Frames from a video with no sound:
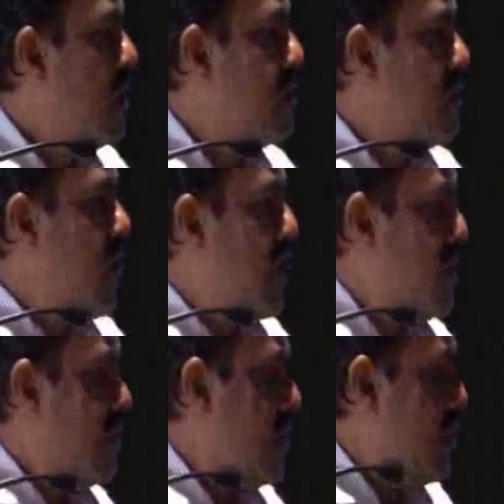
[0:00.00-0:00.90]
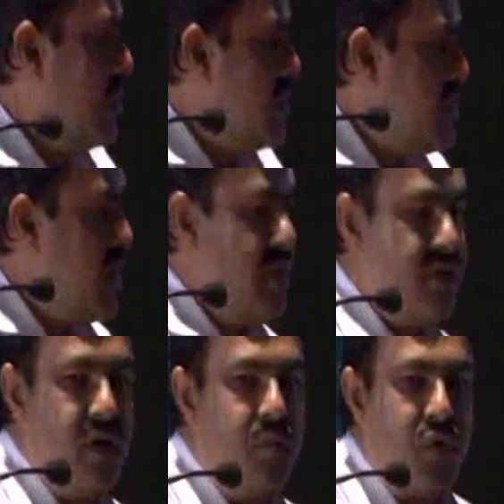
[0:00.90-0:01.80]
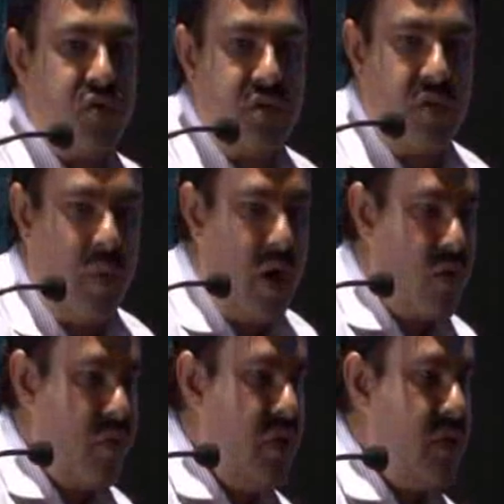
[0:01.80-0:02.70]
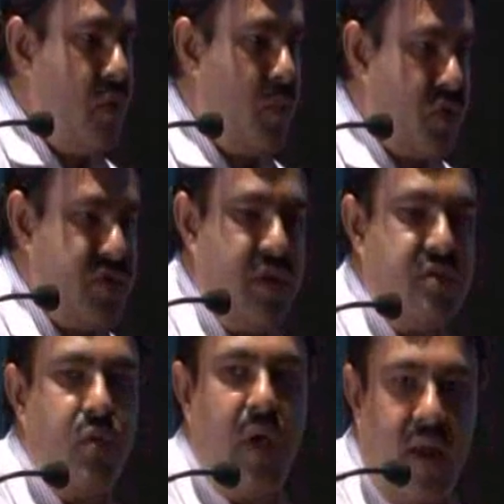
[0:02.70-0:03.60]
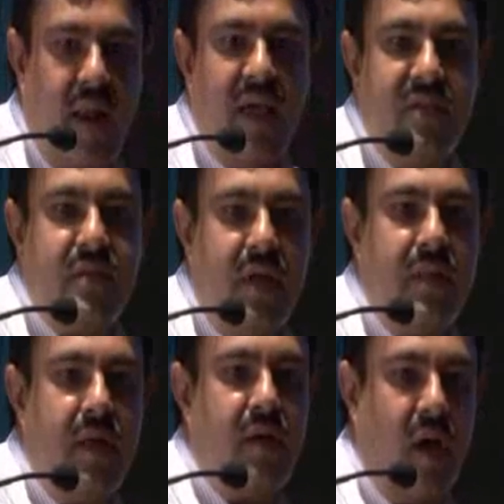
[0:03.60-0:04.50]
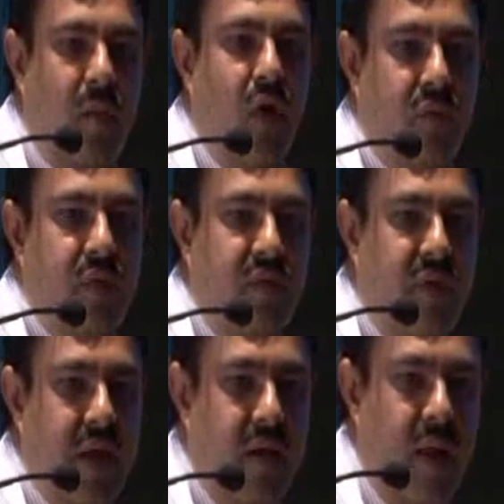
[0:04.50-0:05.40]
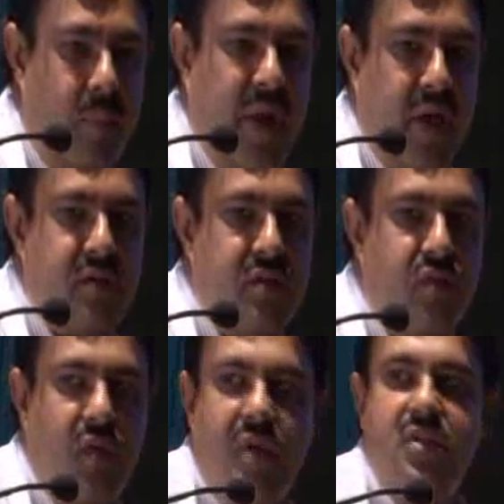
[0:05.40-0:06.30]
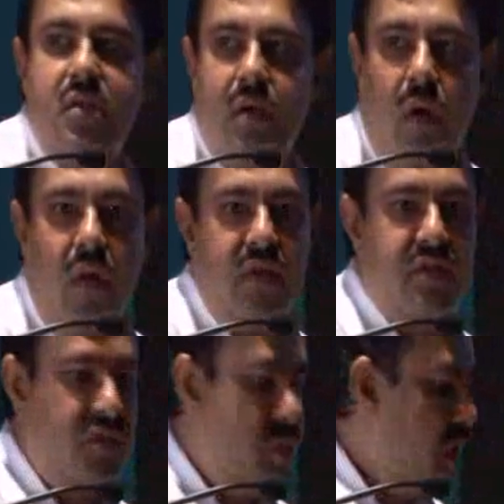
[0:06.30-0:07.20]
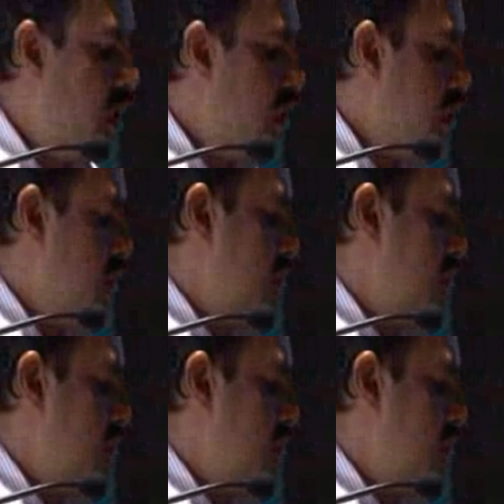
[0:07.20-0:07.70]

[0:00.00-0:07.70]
So that is the digitizer and processor part of it. You process, you analyze, and then come out with the final application for which all this has been done.